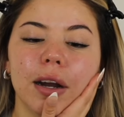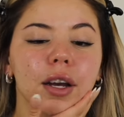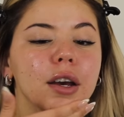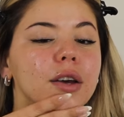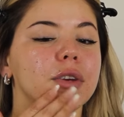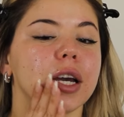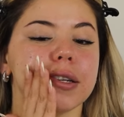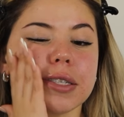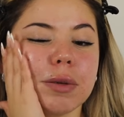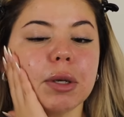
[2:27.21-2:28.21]
If you
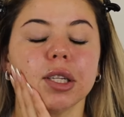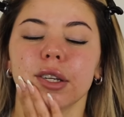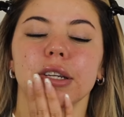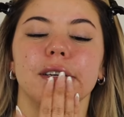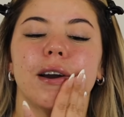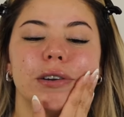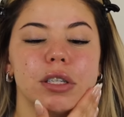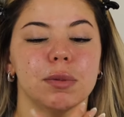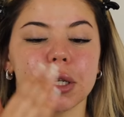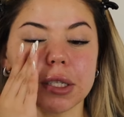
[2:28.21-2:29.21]
guys see me looking down,
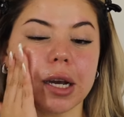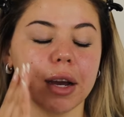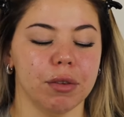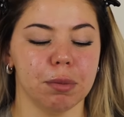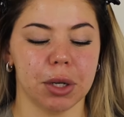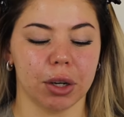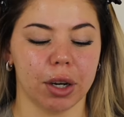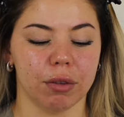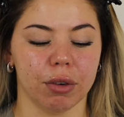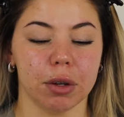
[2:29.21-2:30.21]
it's because I have a mirror
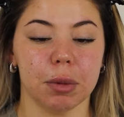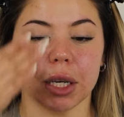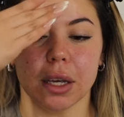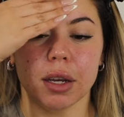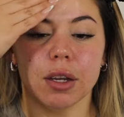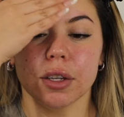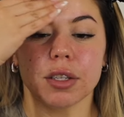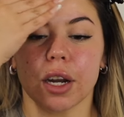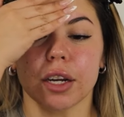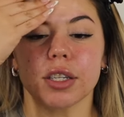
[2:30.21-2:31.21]
in front of me
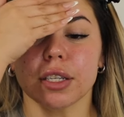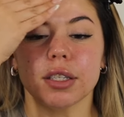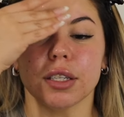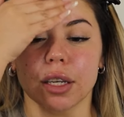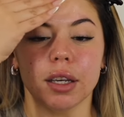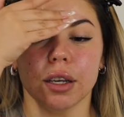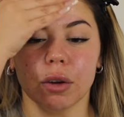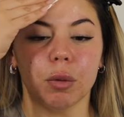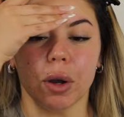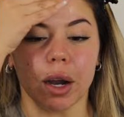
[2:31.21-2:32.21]
so to actually see
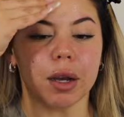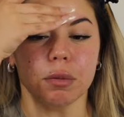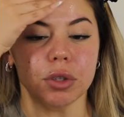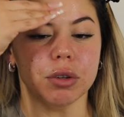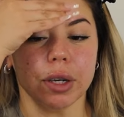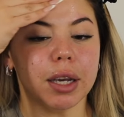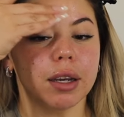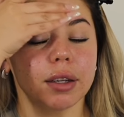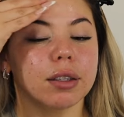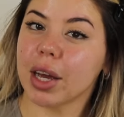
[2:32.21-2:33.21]
what I'm doing.